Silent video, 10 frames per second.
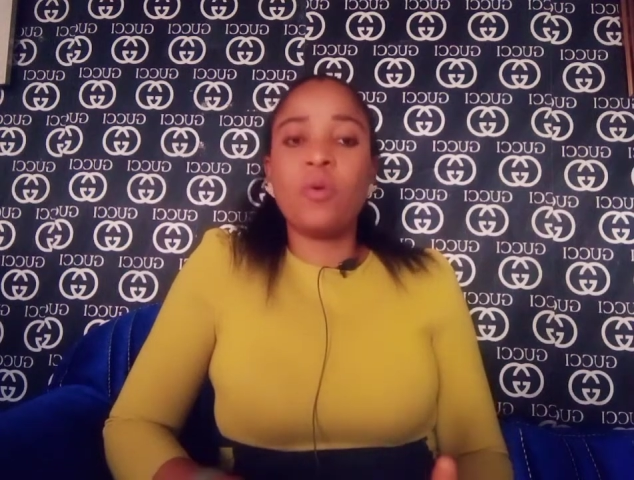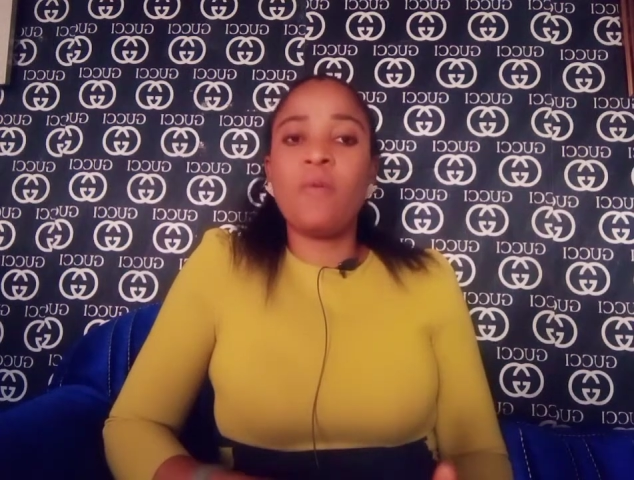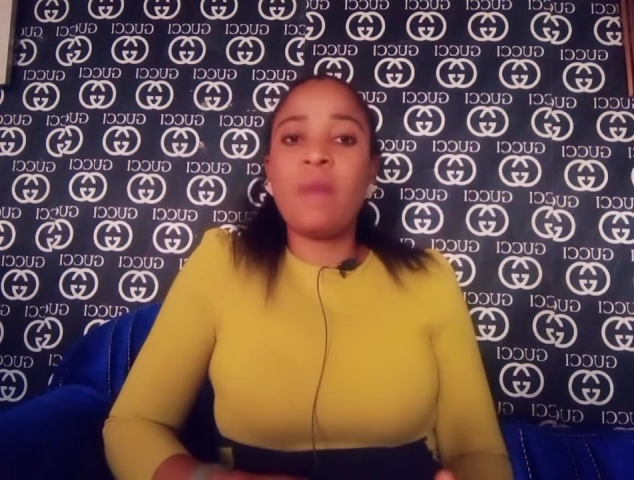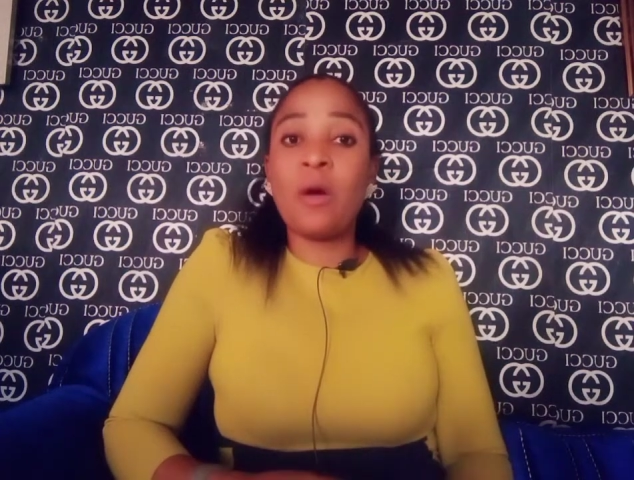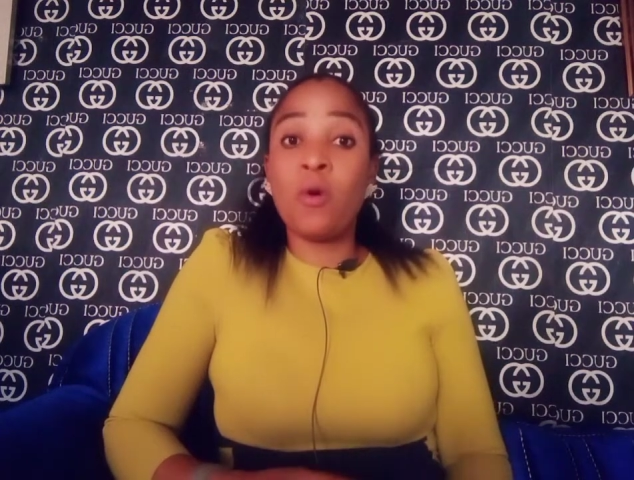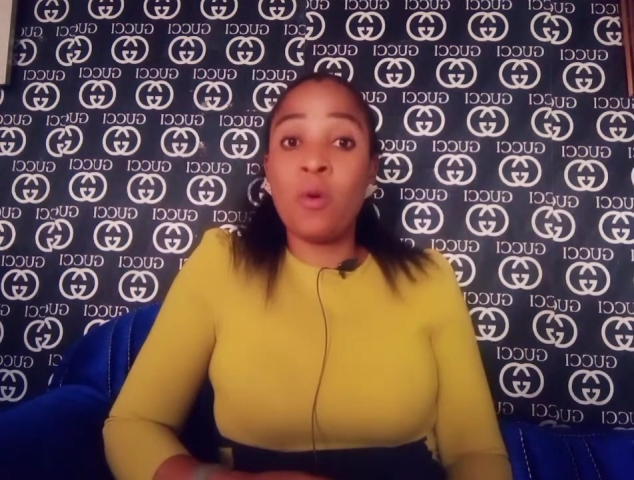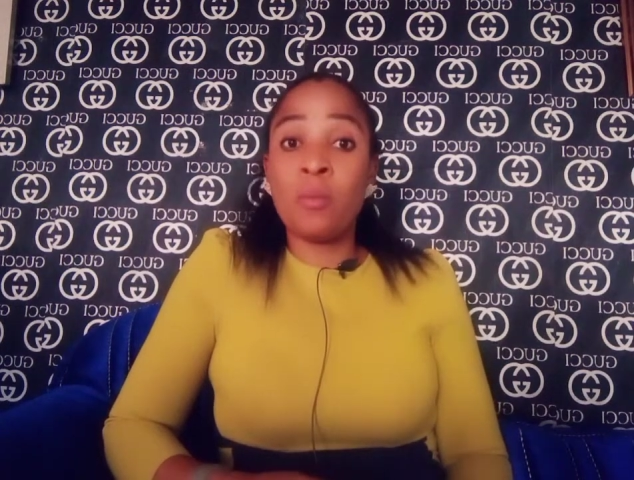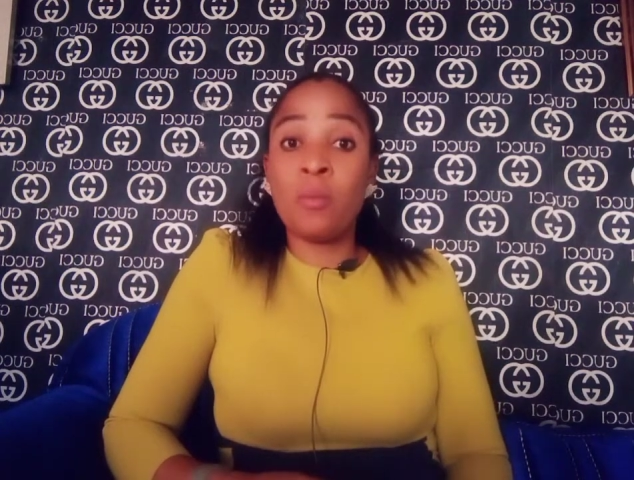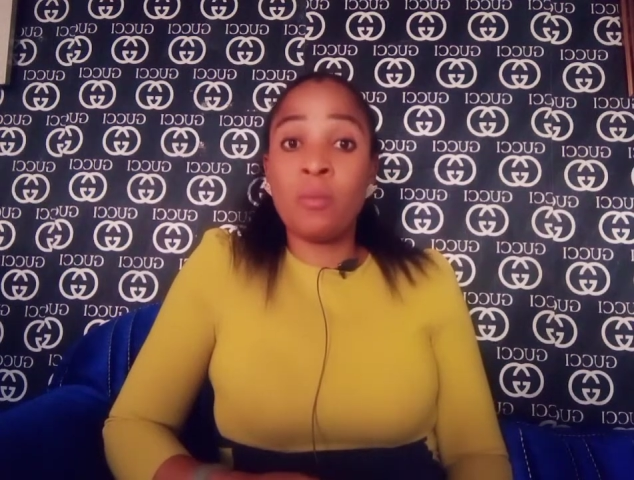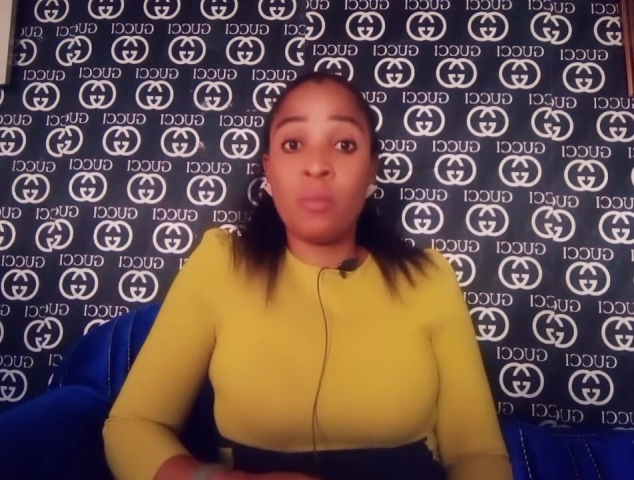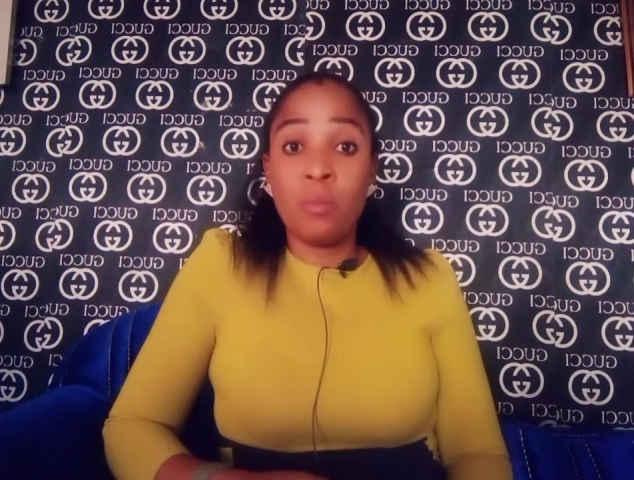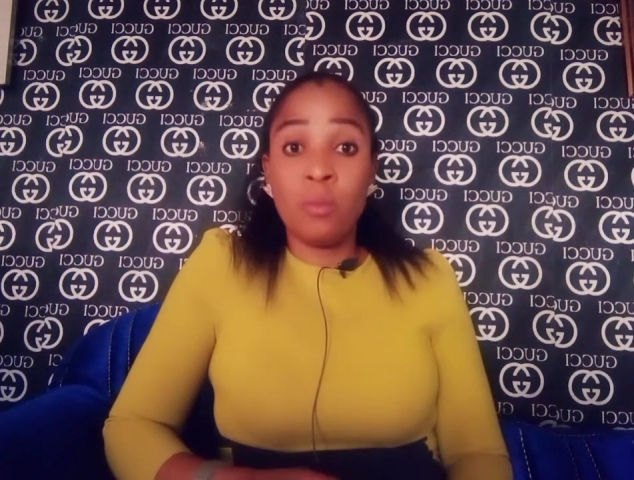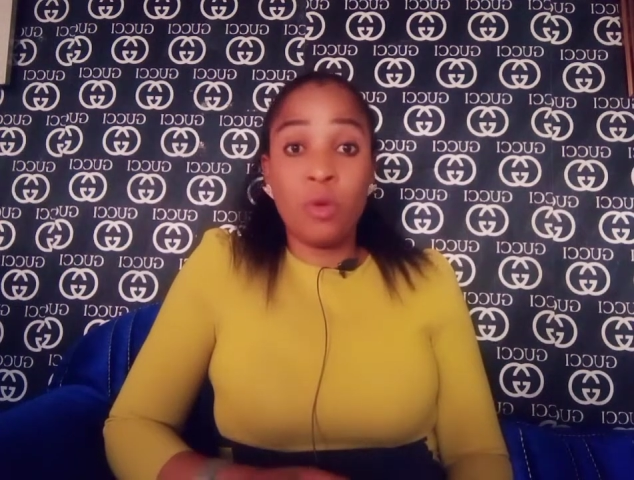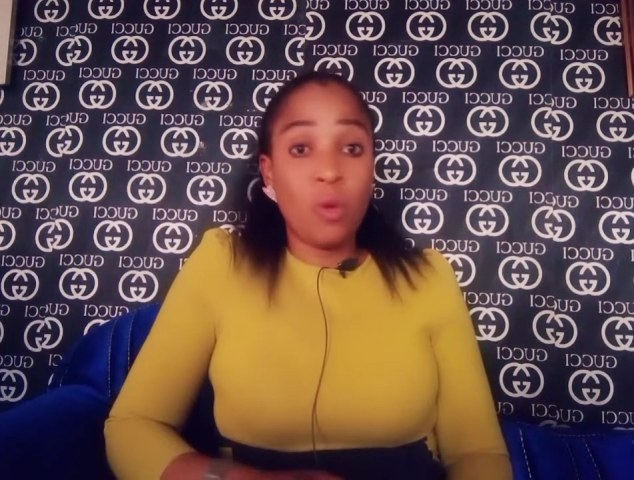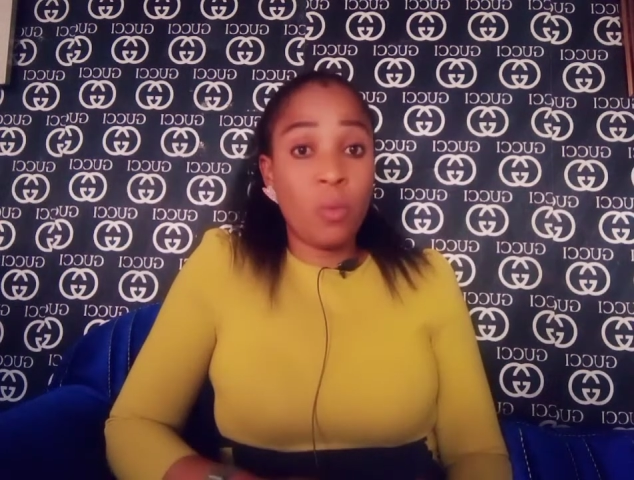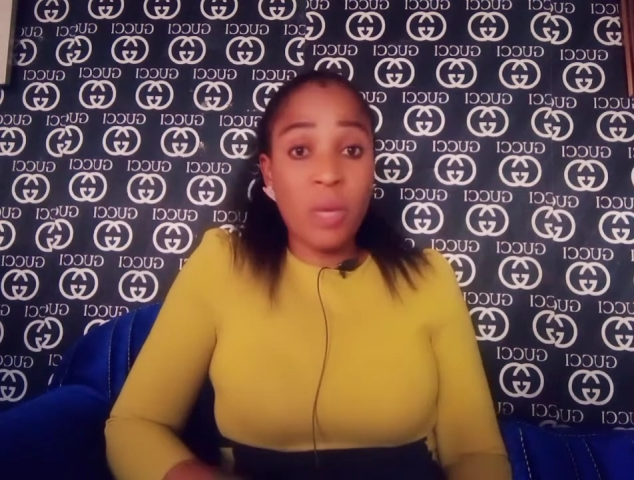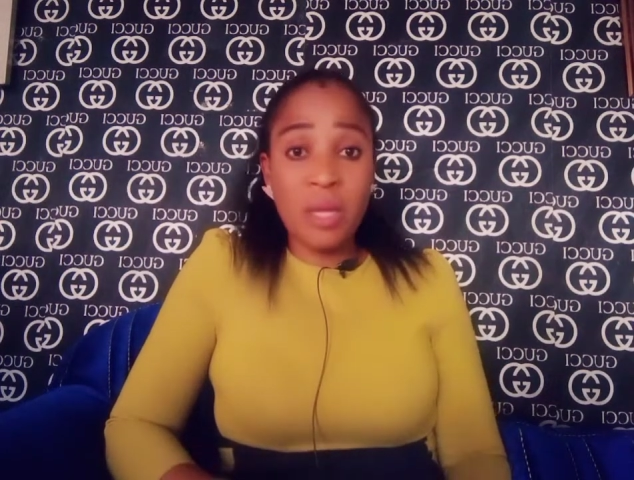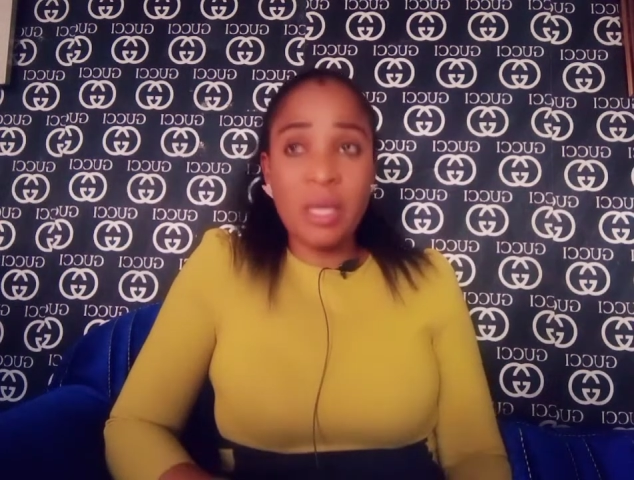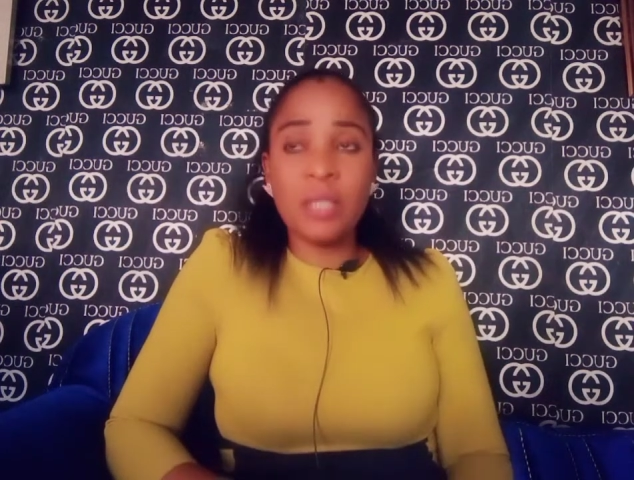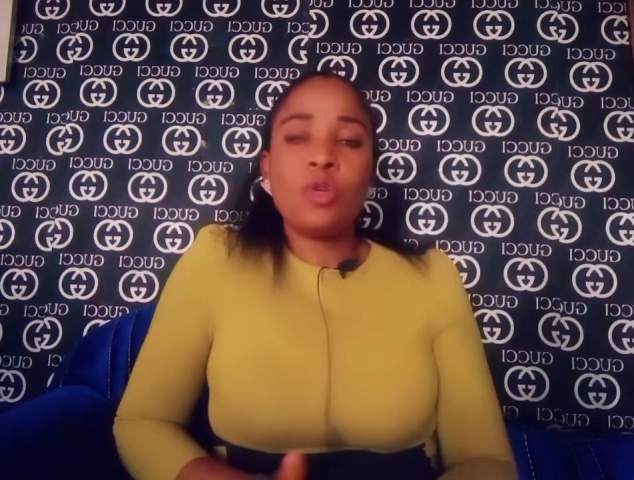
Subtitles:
overcome your weakness.